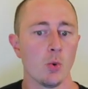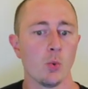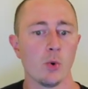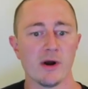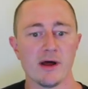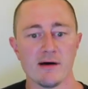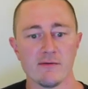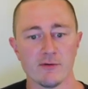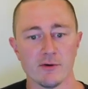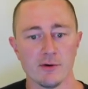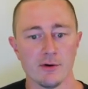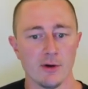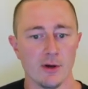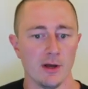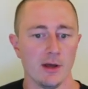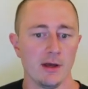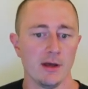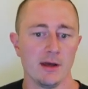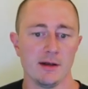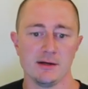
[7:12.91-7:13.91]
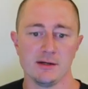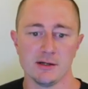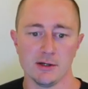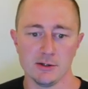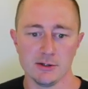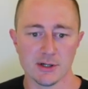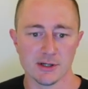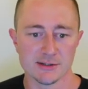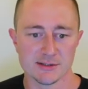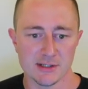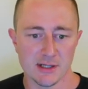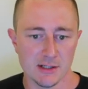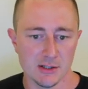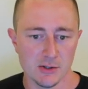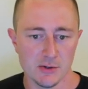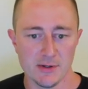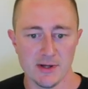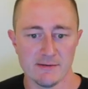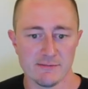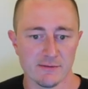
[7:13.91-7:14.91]
whatever, and you could say
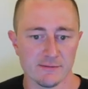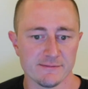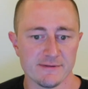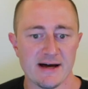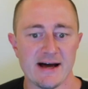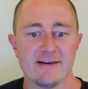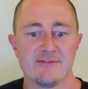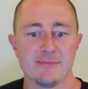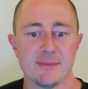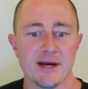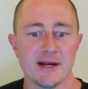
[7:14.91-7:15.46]
you do that for 5